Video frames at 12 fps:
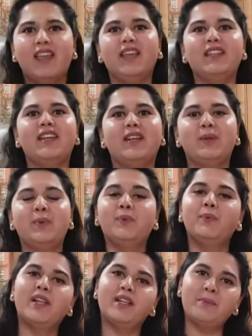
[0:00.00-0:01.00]
Hey there,
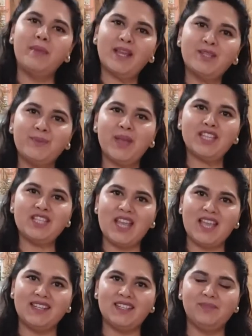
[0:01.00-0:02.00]
welcome back to my
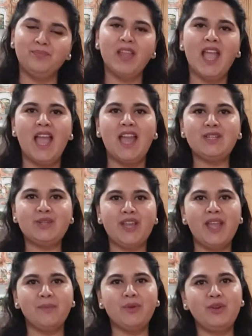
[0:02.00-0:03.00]
channel, and today
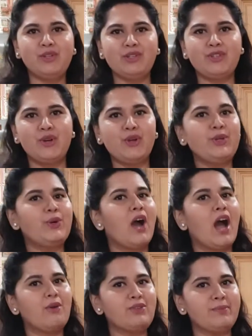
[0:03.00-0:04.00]
I'm going to show you
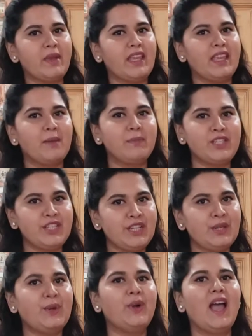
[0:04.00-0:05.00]
how to make
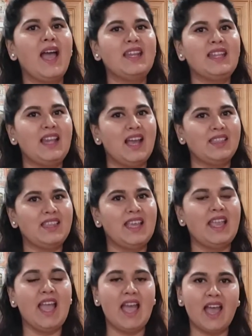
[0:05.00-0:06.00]
cappuccino and a
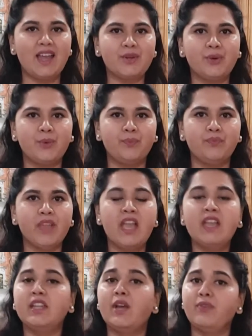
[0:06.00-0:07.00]
latte at home.
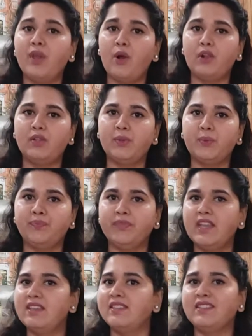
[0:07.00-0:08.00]
Now we all know
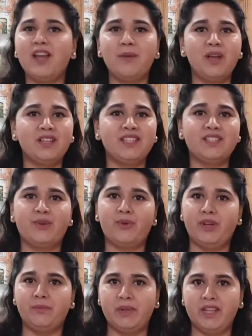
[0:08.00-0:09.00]
Starbucks is a
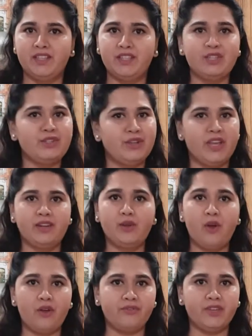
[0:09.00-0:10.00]
great place to get a
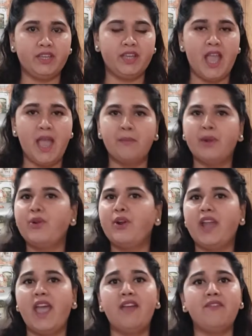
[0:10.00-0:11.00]
coffee, but
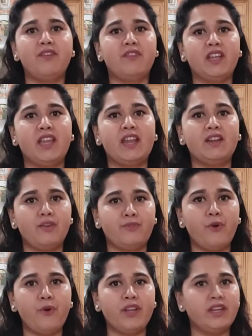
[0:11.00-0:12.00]
not everyone can
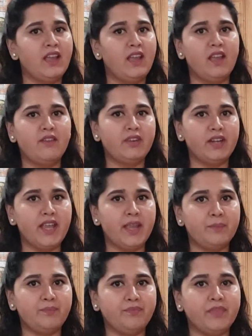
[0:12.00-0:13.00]
afford it every
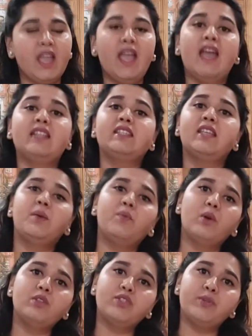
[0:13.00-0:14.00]
day. And some
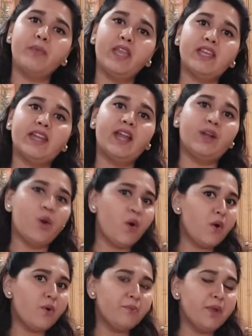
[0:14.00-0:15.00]
wants to make it at
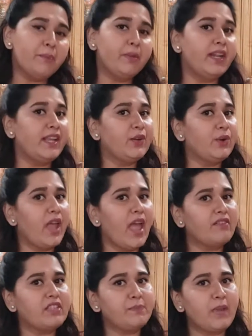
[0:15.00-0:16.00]
home, but they don't have
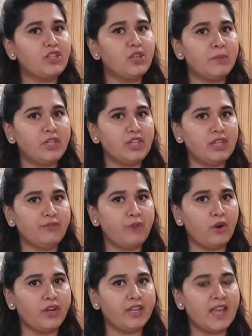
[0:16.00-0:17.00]
a special machine
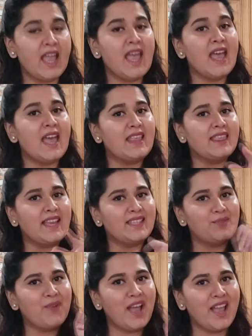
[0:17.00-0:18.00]
for it. And that's
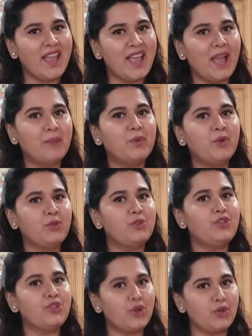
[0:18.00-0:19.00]
why I'm going to
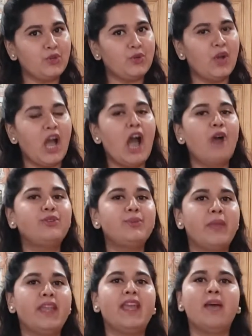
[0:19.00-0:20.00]
show you how to
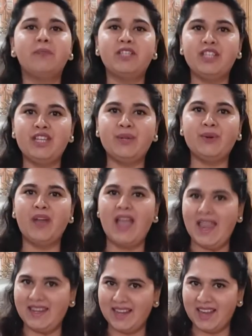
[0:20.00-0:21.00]
make cappuccino
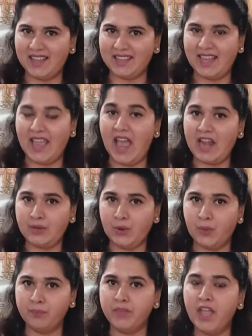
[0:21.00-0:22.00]
and a latte at
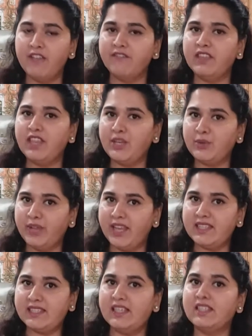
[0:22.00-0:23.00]
home with the
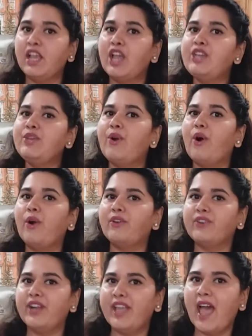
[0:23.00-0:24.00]
utensils you
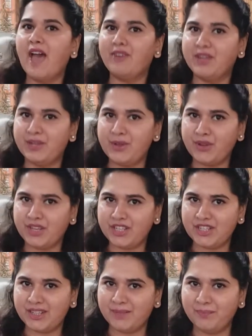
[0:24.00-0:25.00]
already have it in your
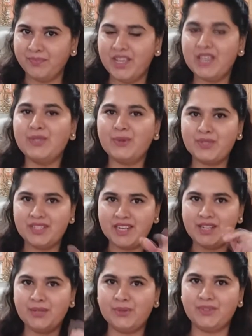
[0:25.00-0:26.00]
kitchen. So stay
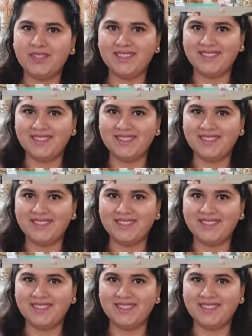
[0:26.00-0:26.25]
tuned.